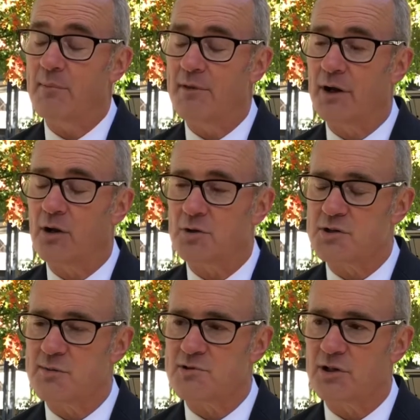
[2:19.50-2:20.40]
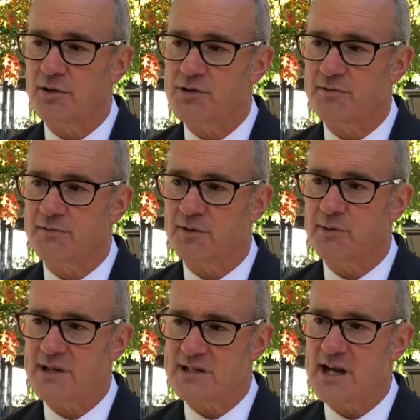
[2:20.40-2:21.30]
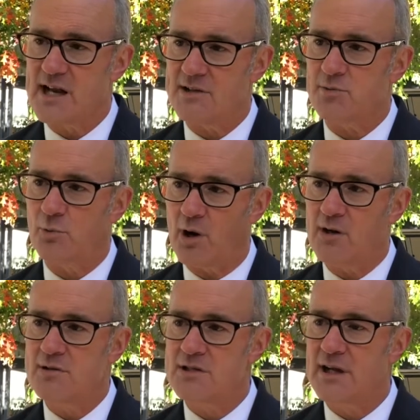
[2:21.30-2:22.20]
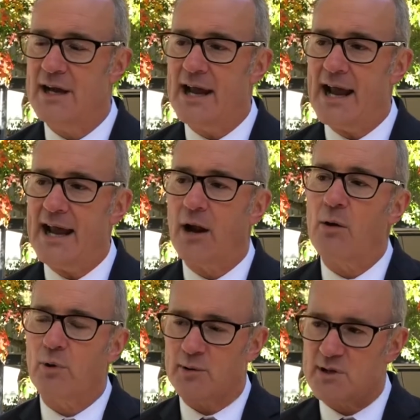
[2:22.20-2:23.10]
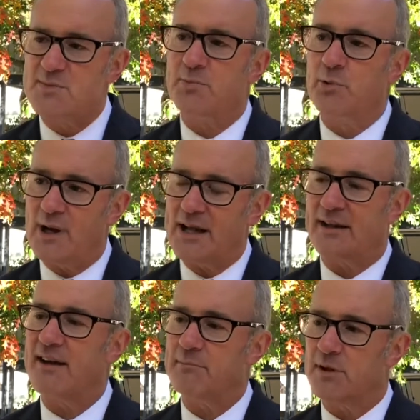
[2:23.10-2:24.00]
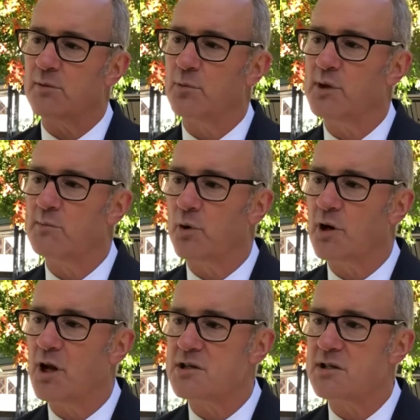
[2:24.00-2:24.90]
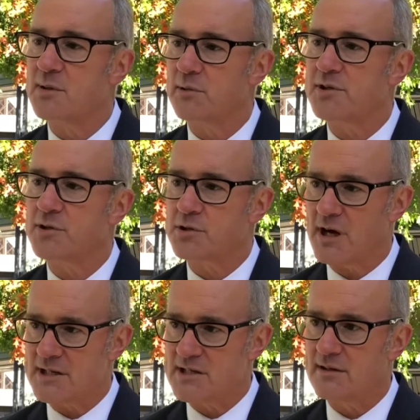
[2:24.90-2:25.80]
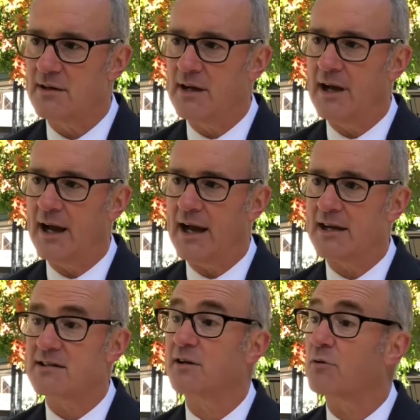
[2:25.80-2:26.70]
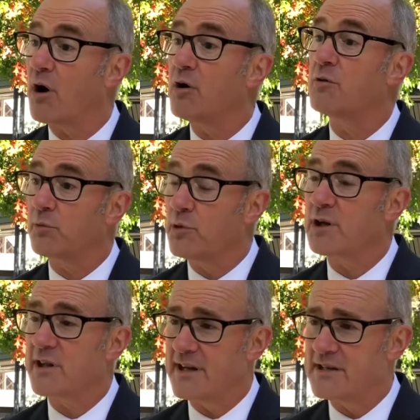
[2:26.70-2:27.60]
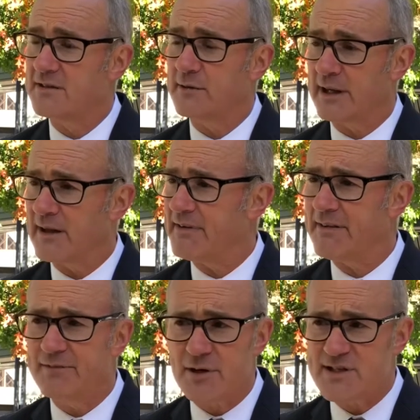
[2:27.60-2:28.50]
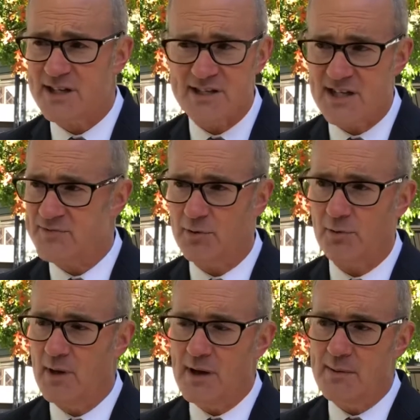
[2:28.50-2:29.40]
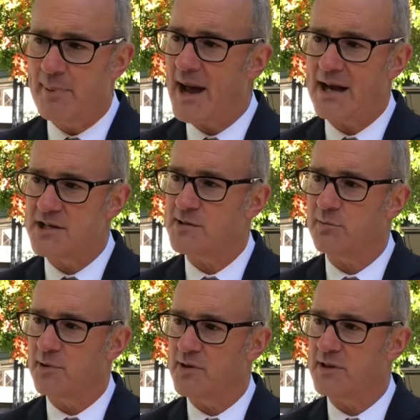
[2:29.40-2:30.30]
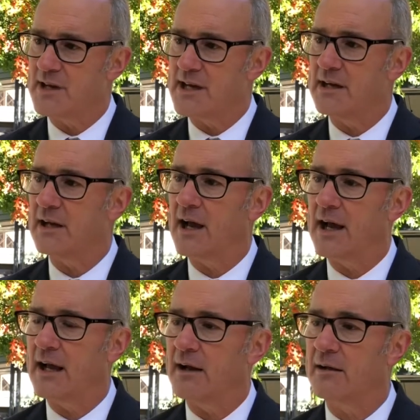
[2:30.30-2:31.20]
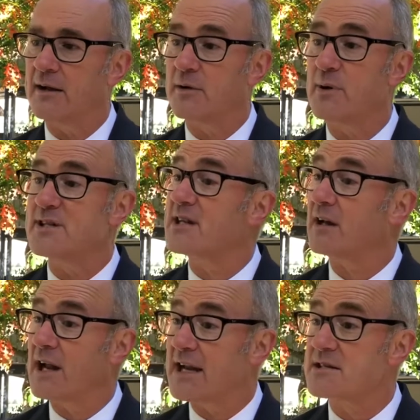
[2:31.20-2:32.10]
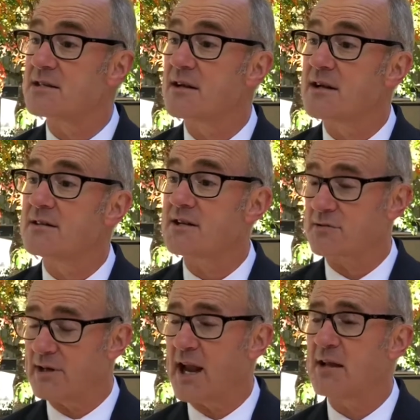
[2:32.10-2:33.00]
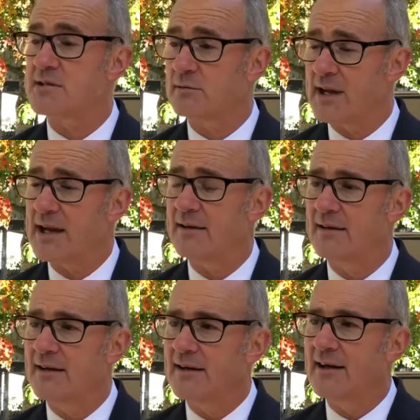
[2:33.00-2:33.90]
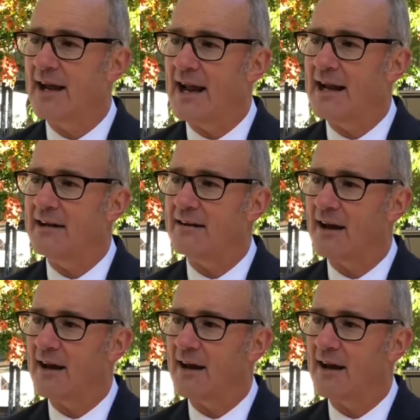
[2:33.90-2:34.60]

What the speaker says: the long-term solution for Queenstown's woes. And I want to explore how the government can work more closely with the Trust to grow the work that they're doing. They've had a very successful partnership with the Queenstown Lakes District Council here, and